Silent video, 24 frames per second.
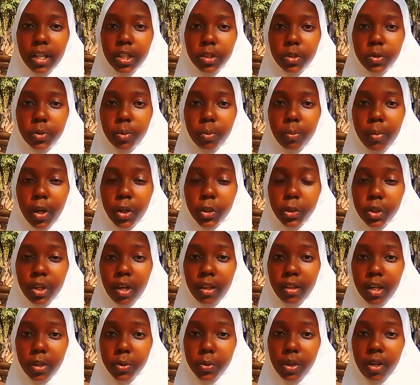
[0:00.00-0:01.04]
is to make sure
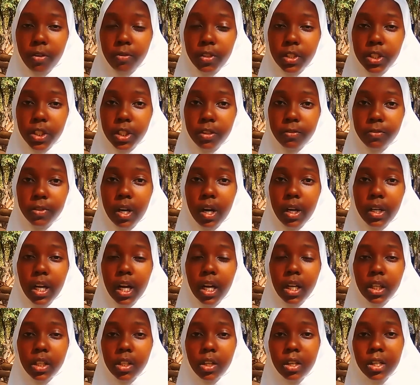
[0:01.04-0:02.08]
that we have achieved our
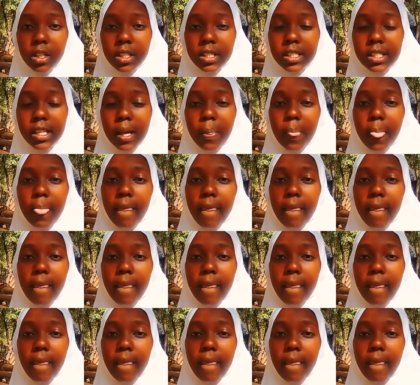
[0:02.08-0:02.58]
daily goals,